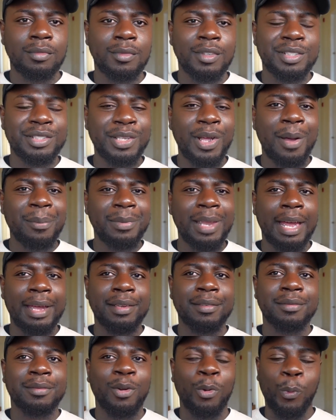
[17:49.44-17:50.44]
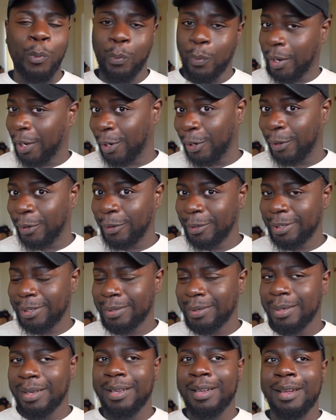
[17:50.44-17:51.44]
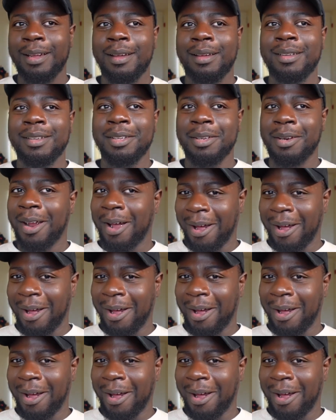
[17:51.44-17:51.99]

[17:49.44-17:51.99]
So I'm like, weird, you know,